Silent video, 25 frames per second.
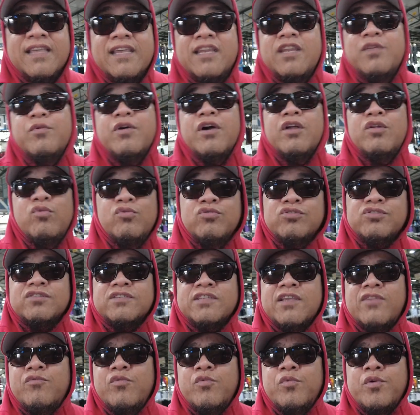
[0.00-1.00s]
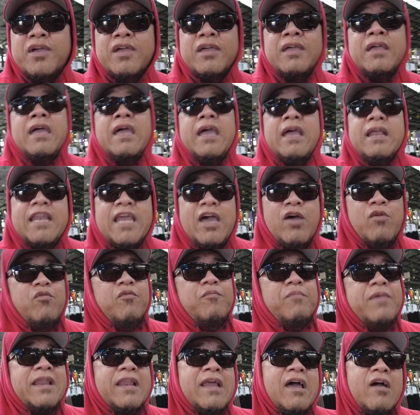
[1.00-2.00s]
Sydney, we've got Usos everywhere. Now
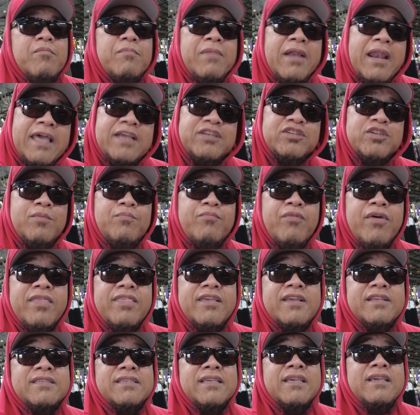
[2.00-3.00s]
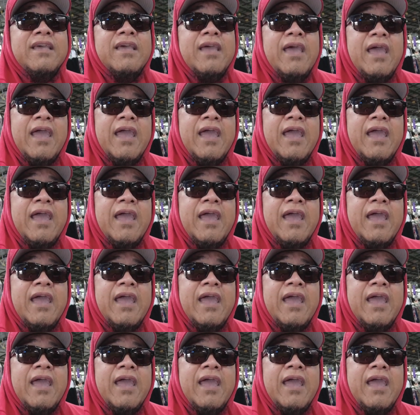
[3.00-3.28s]
we've met our Malaysian brothers.